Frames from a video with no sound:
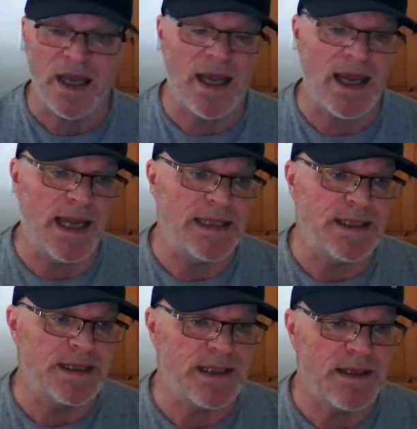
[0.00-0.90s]

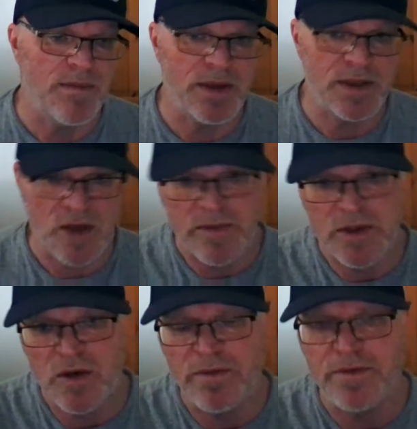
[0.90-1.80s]
and by the time it's
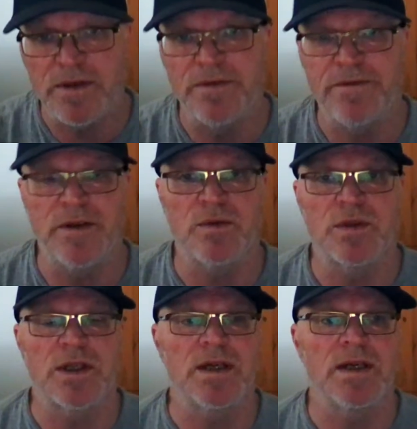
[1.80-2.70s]
gone through the
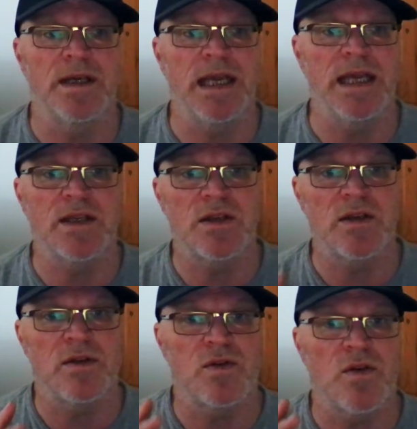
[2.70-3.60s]
filter, it's sort